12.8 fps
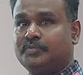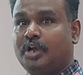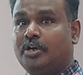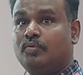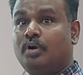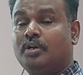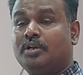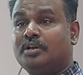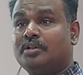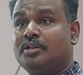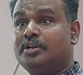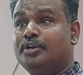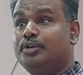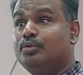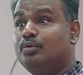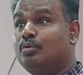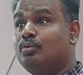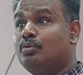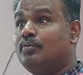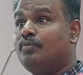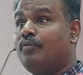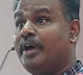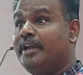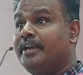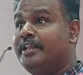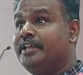and what are the new
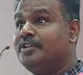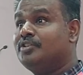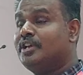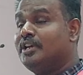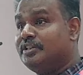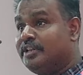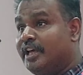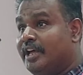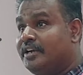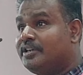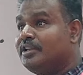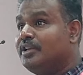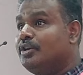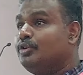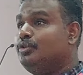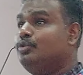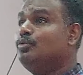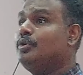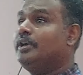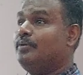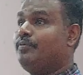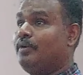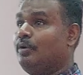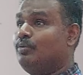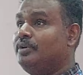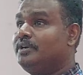findings that you have
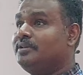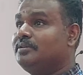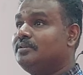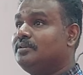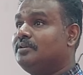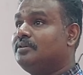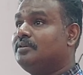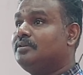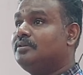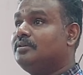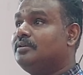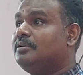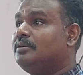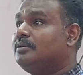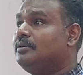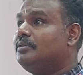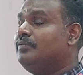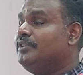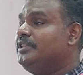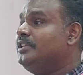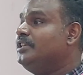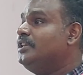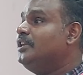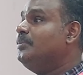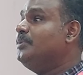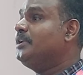found within the
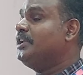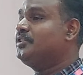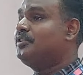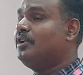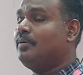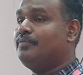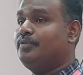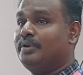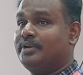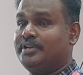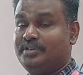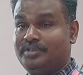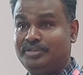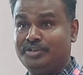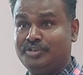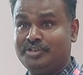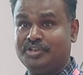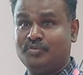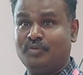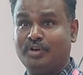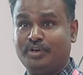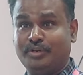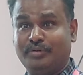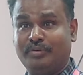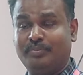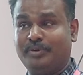limitation of your research, what you
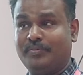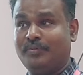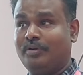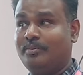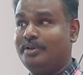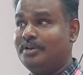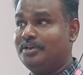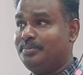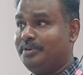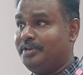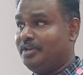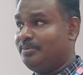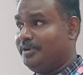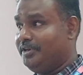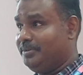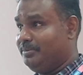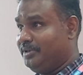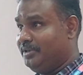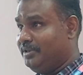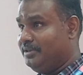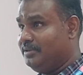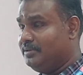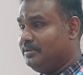have performed at the Periyar Maniyamai.